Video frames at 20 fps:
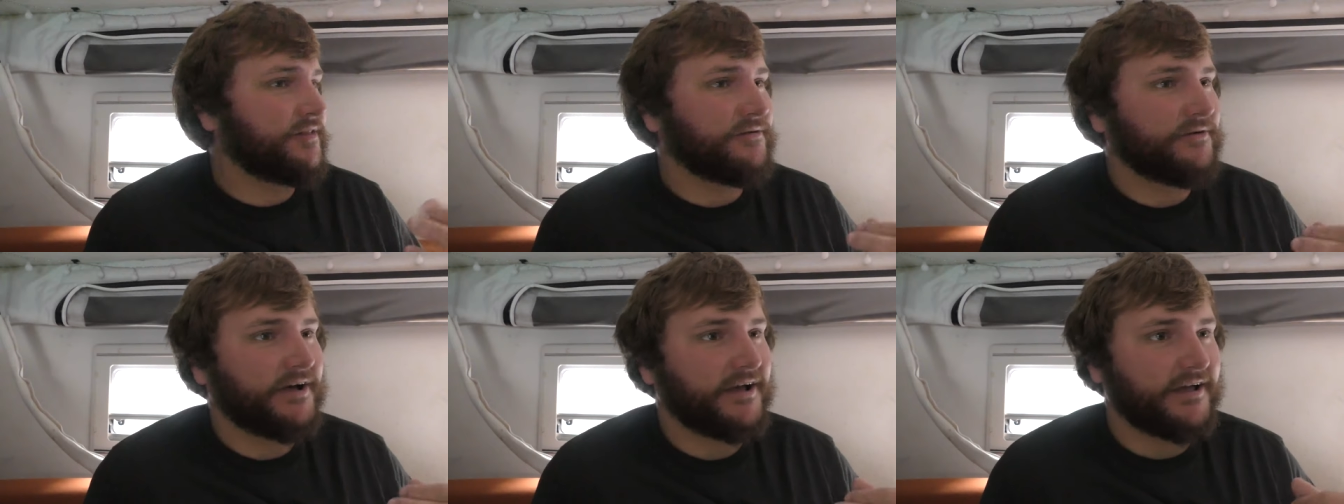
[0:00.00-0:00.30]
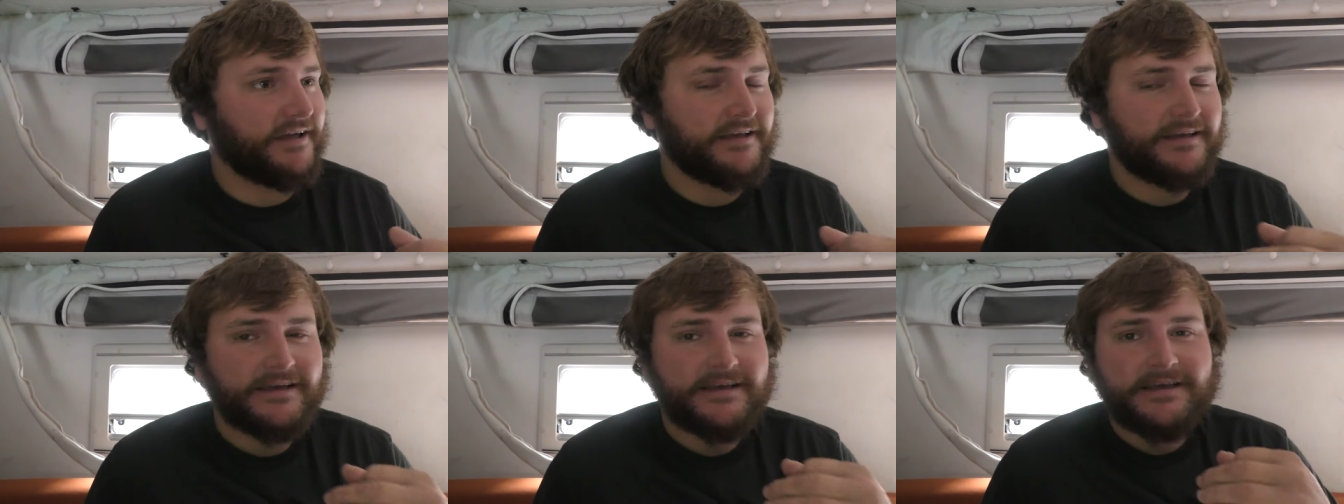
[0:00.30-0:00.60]
the
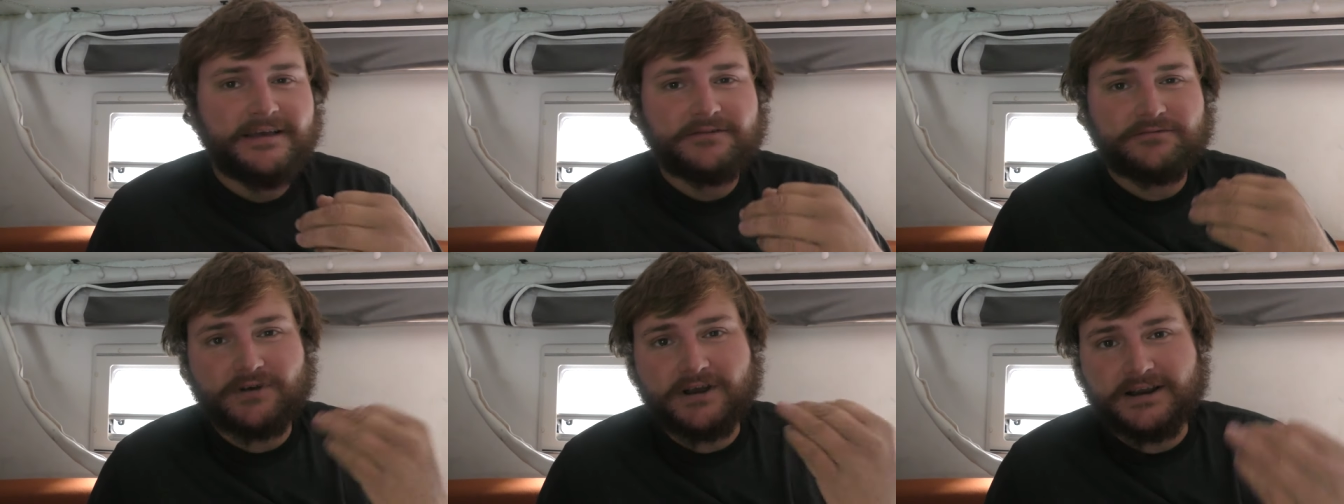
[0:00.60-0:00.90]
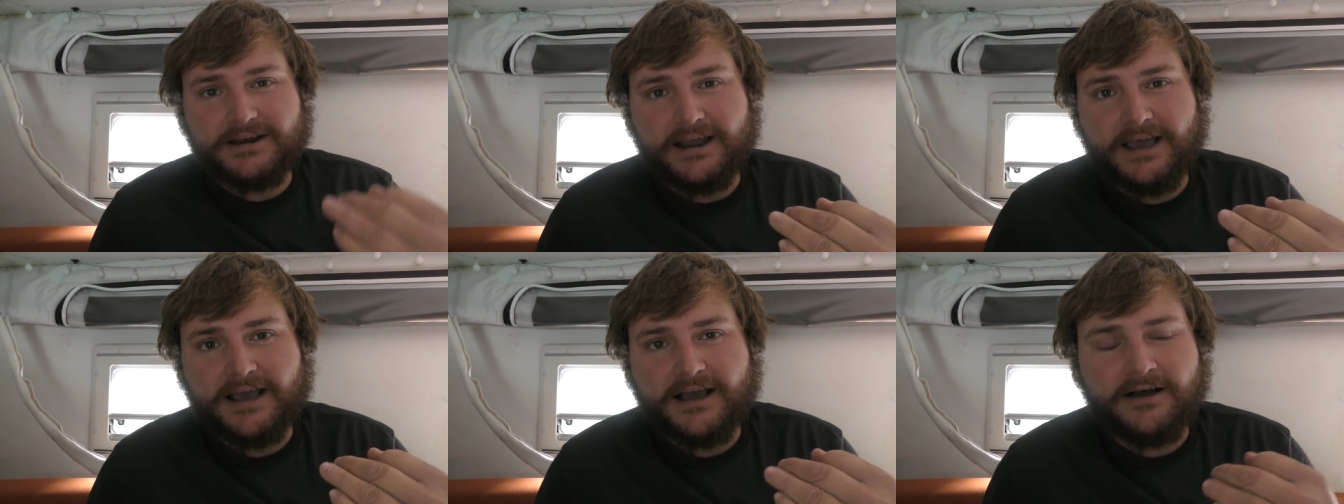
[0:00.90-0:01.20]
way,
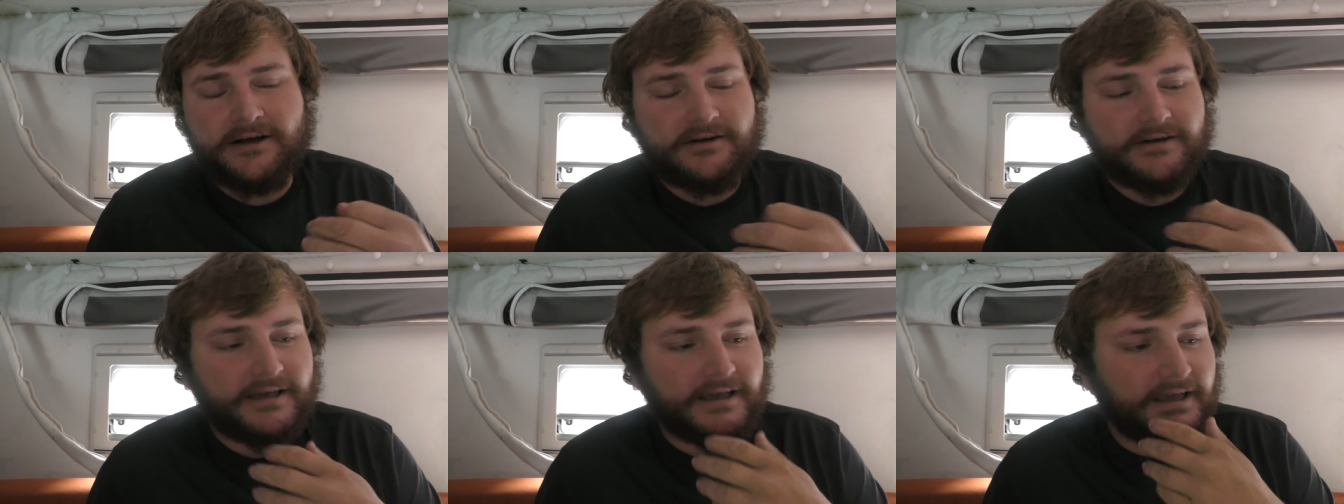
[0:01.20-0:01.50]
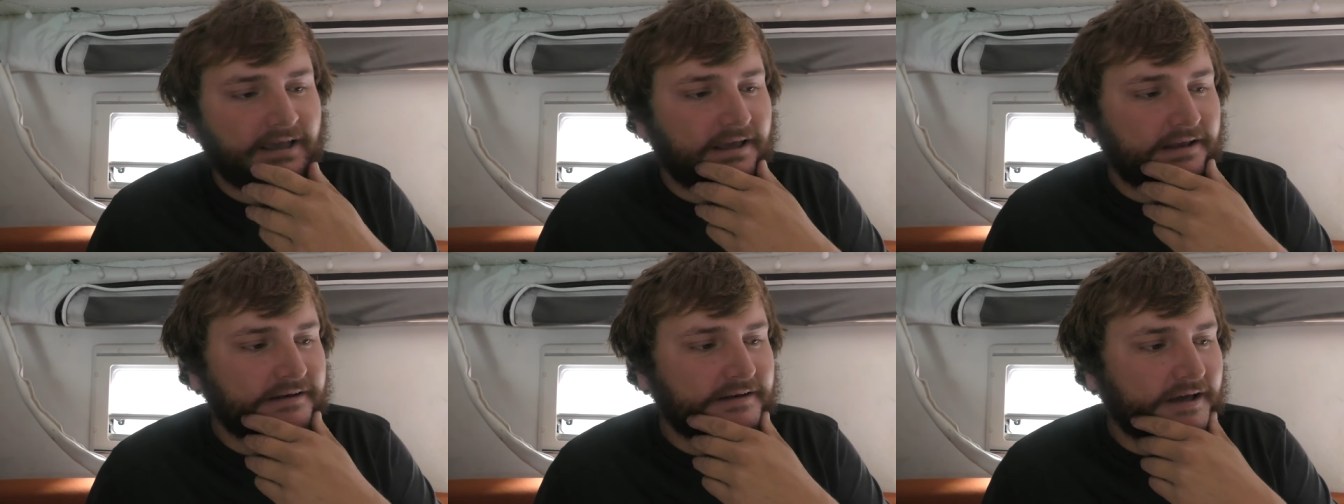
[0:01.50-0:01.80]
right now,
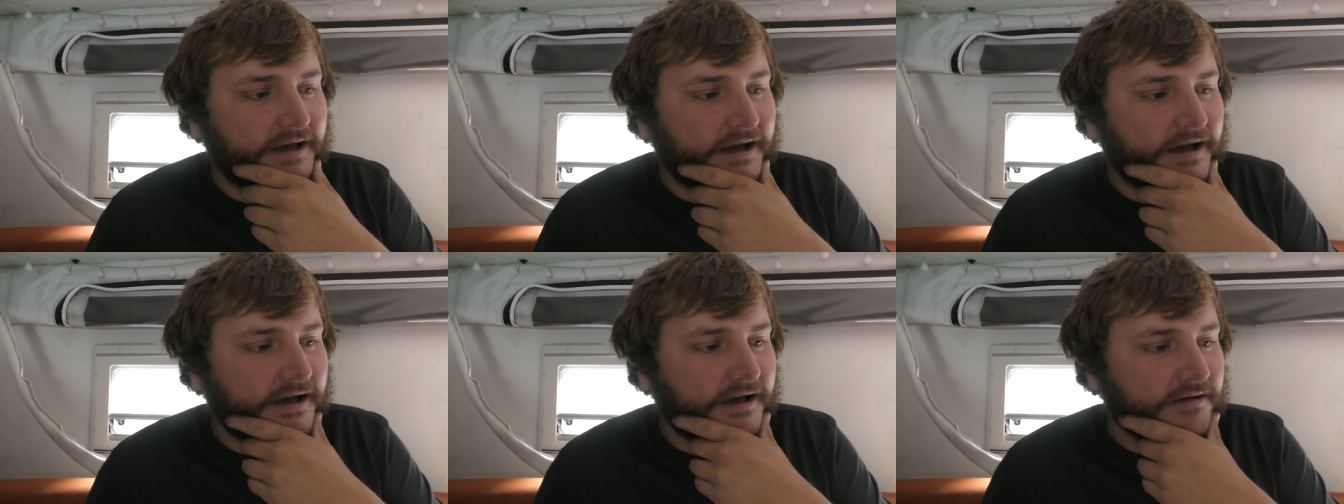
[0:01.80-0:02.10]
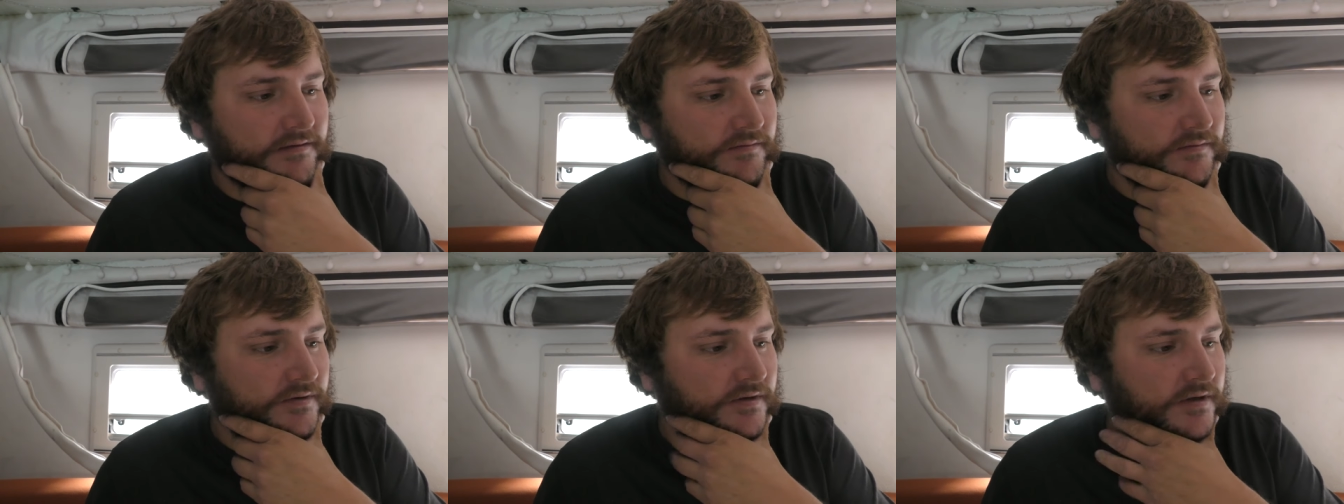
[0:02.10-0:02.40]
and
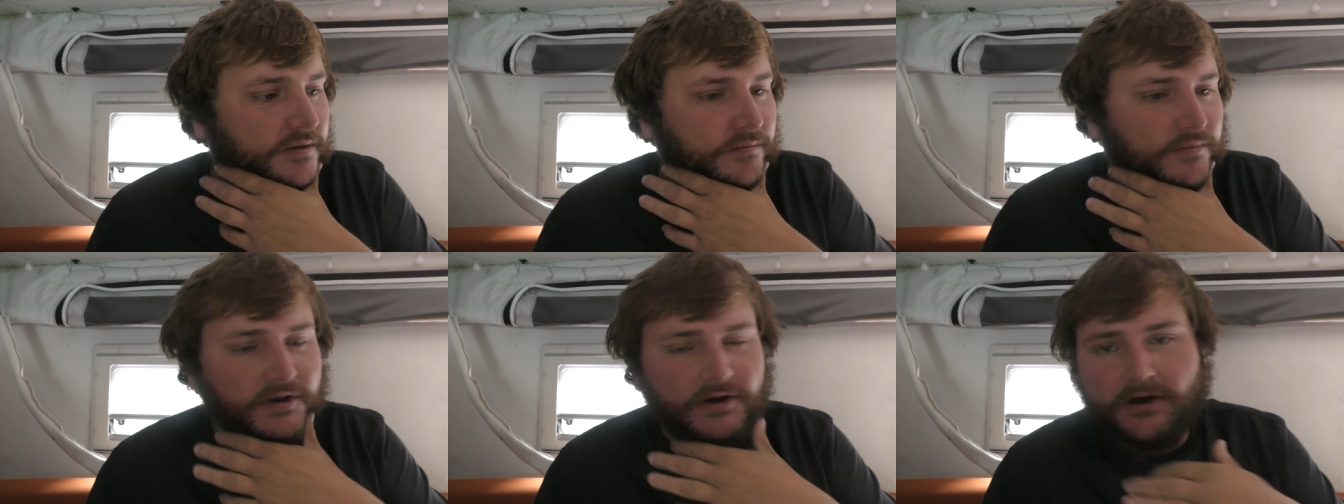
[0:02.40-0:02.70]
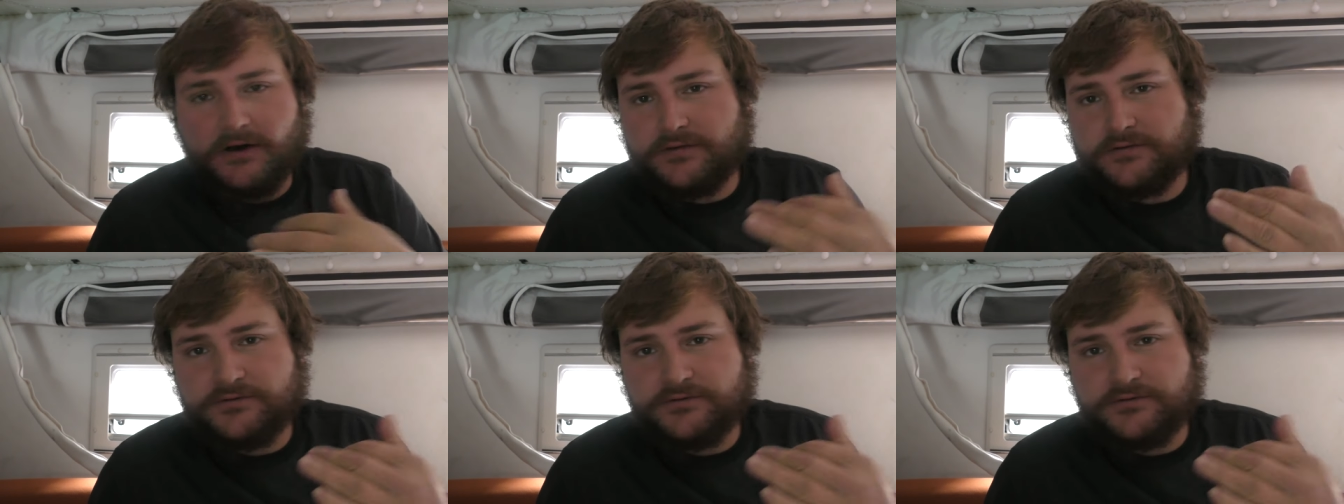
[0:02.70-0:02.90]
been all